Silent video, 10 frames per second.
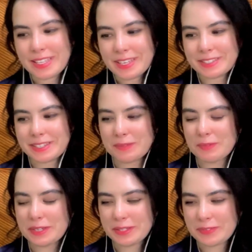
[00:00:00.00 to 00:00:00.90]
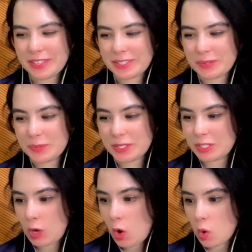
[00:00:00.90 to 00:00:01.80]
that it's in the middle of like the
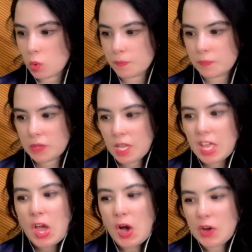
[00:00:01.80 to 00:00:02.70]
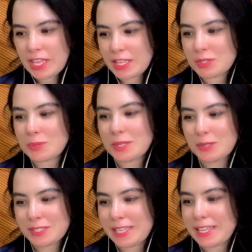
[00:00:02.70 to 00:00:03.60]
woods. Oh, okay, this one
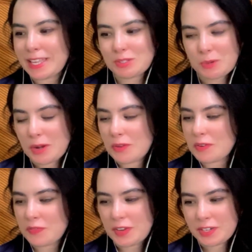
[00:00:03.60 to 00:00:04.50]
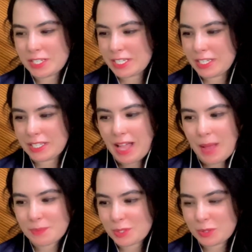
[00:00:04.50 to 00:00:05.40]
looks like it's straight out of fairy tale.
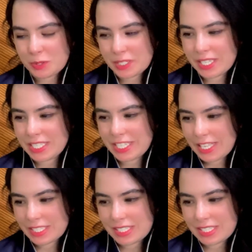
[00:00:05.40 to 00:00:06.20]
Absolutely, yes.